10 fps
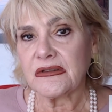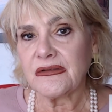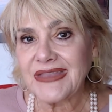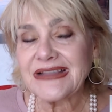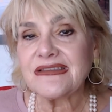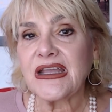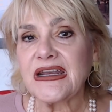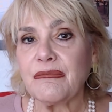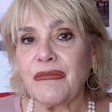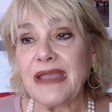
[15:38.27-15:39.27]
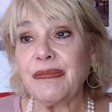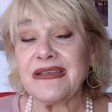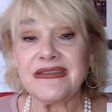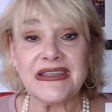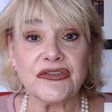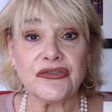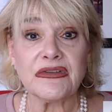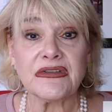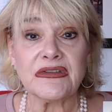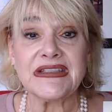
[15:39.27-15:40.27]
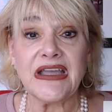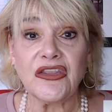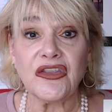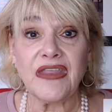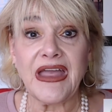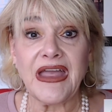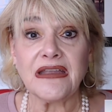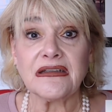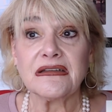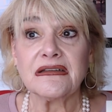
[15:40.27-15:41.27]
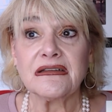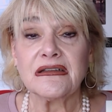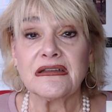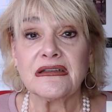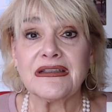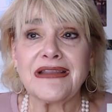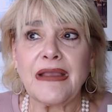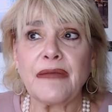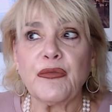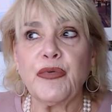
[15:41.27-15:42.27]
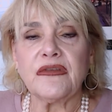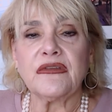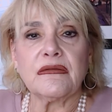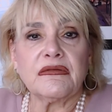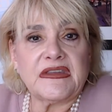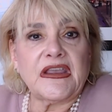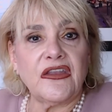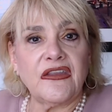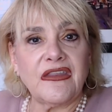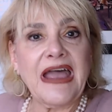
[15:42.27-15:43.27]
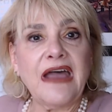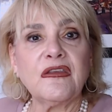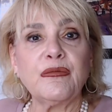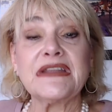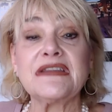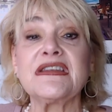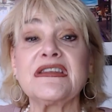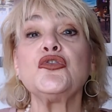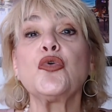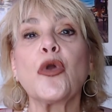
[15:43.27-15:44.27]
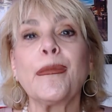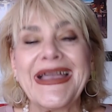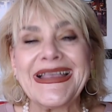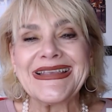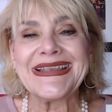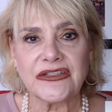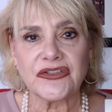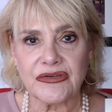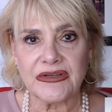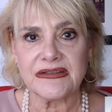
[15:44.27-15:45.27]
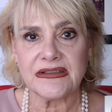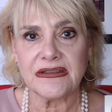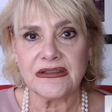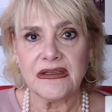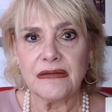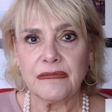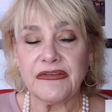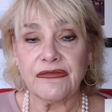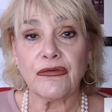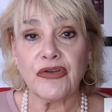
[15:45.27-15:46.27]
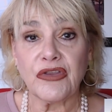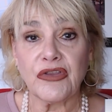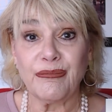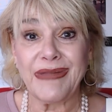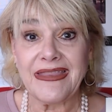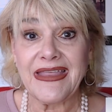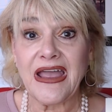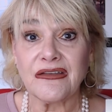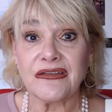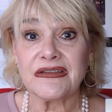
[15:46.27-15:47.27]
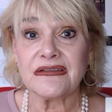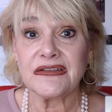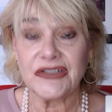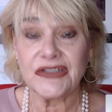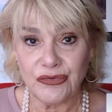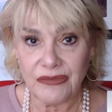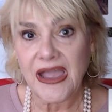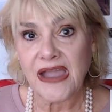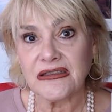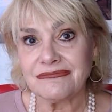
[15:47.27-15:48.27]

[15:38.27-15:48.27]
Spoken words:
That's not in my best interest to tell you that, because I'm supposed to sell you the house, but it's in your best interest before you buy the house to do that.